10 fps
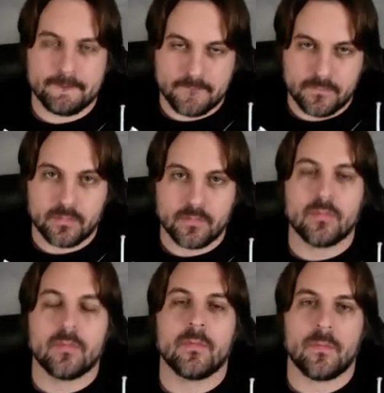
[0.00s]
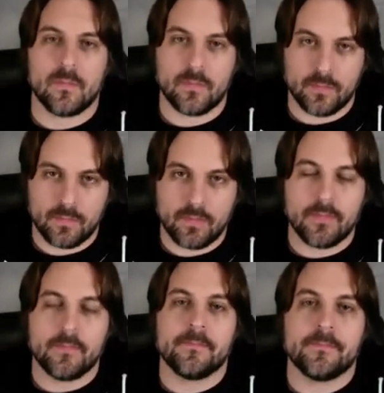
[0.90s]

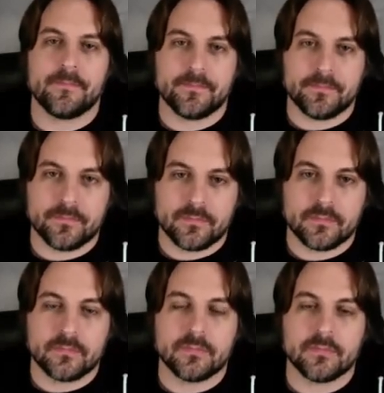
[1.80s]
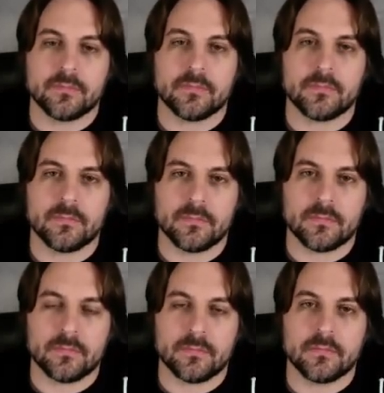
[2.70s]

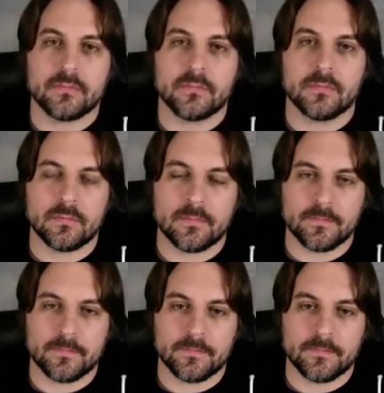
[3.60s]
[no speech]